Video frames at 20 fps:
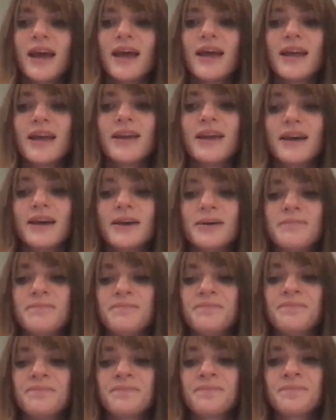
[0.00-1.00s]

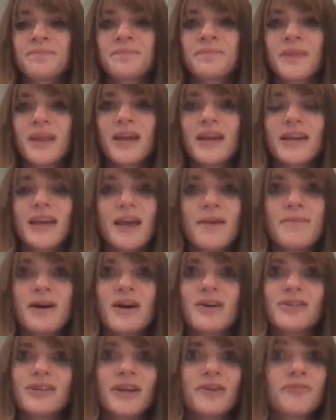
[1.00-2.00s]
And it came
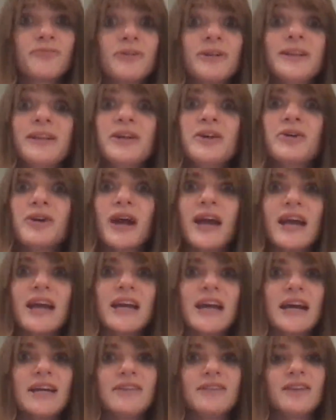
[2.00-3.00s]
out like really
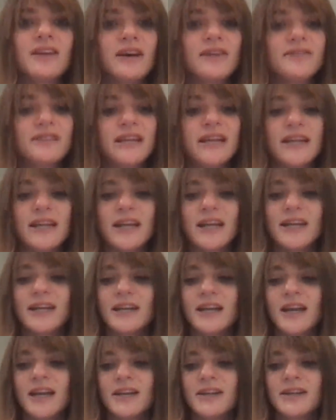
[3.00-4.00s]
great. I loved it.
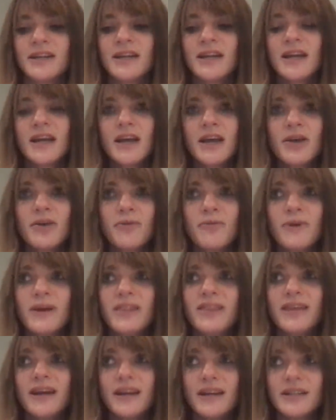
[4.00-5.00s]
And
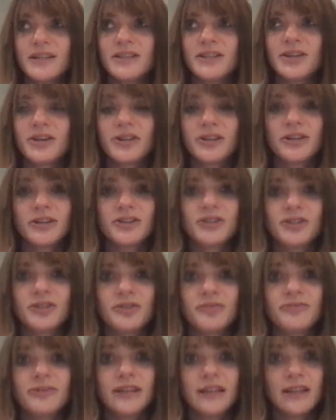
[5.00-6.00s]
with that, I started
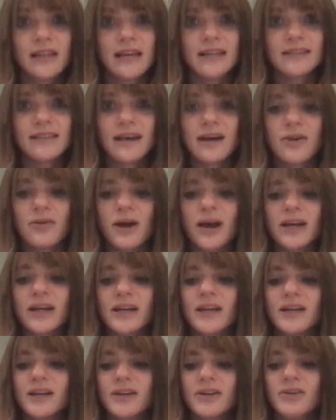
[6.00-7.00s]
to realize how I
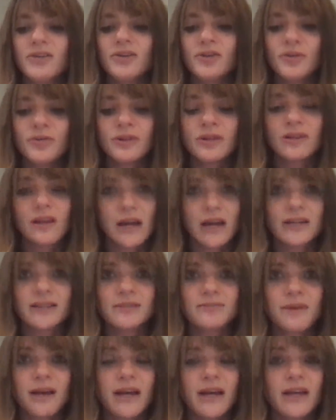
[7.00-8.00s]
can
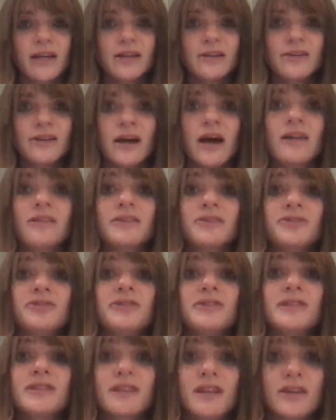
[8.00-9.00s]
utilize my knowledge
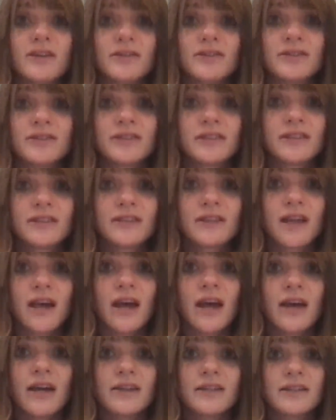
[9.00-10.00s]
and skills
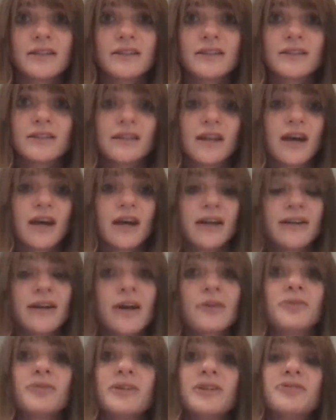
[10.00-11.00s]
as
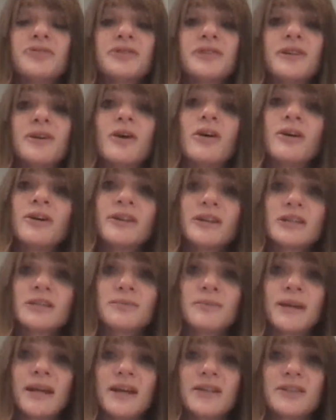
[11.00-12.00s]
not only just an
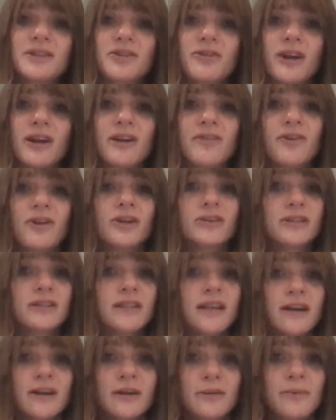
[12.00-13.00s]
artist, but as a creative arts
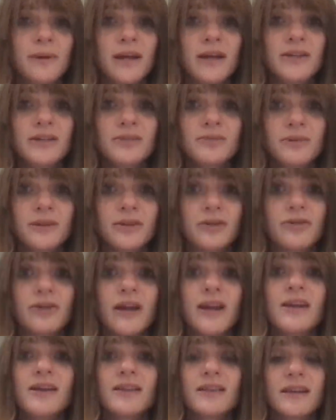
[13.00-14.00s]
therapist when
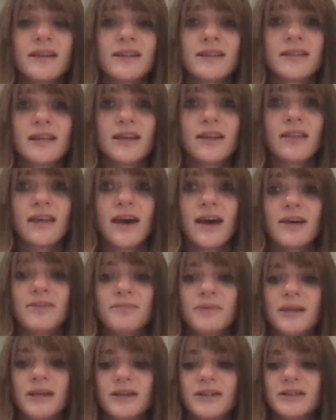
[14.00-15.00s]
creating things like that,
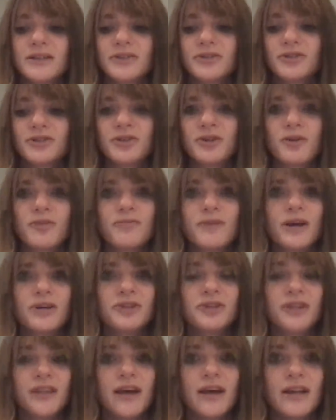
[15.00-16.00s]
because there's so
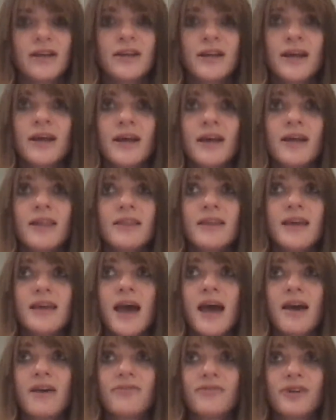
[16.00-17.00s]
much that the
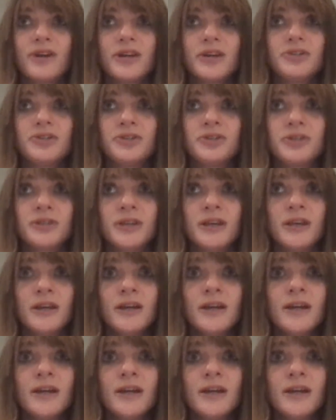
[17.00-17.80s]
average